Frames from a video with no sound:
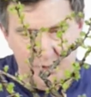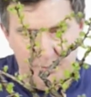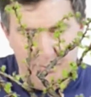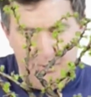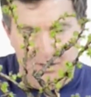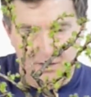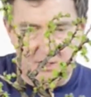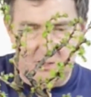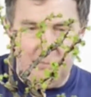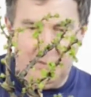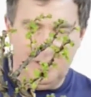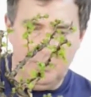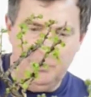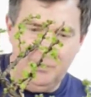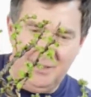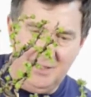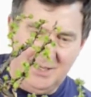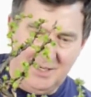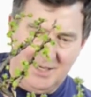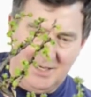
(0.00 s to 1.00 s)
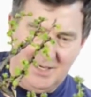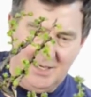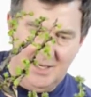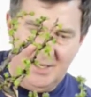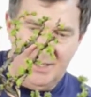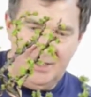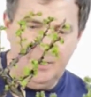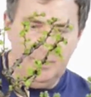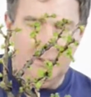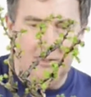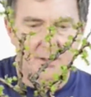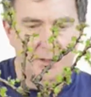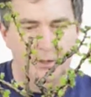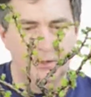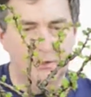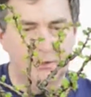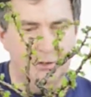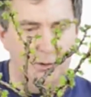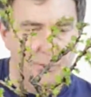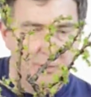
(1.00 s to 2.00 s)
appears to be coming higher.
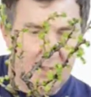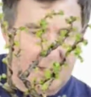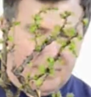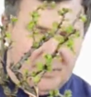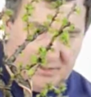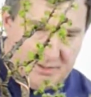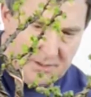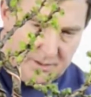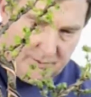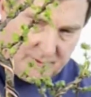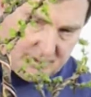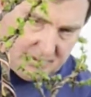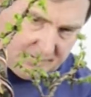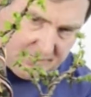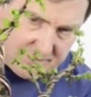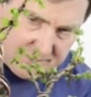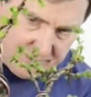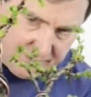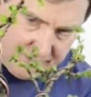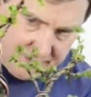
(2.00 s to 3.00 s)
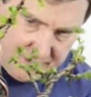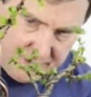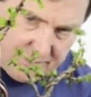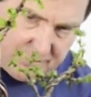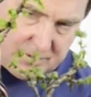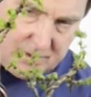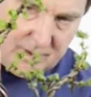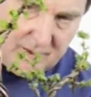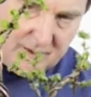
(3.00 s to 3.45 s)
So what I need to do is I need to reduce the